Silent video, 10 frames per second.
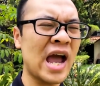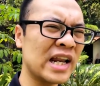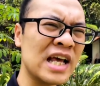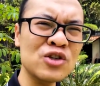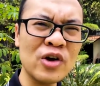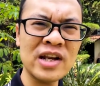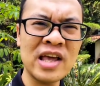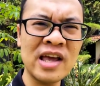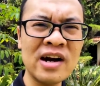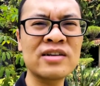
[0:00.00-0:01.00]
And as you can
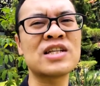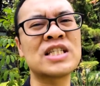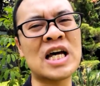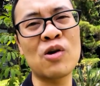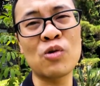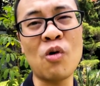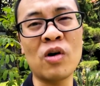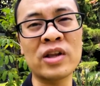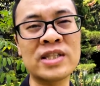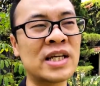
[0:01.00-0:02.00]
hear, the sound
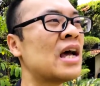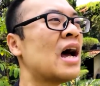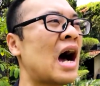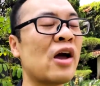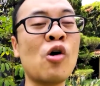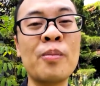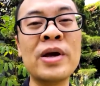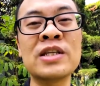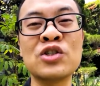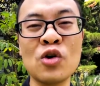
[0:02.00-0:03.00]
quality, I hope
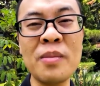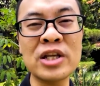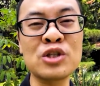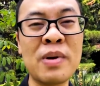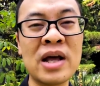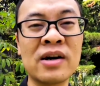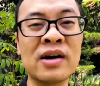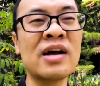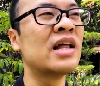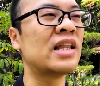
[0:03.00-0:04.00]
it's so much
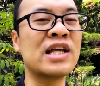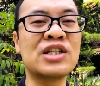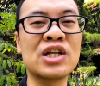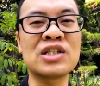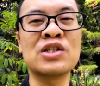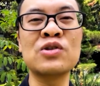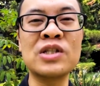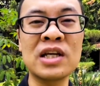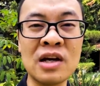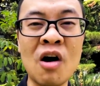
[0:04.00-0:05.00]
better than just
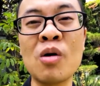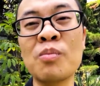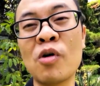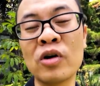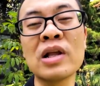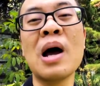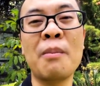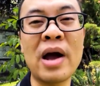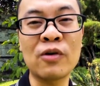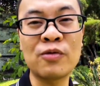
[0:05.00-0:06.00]
using the onboard
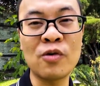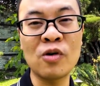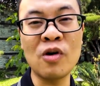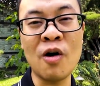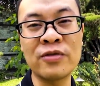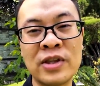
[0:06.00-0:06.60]
microphone of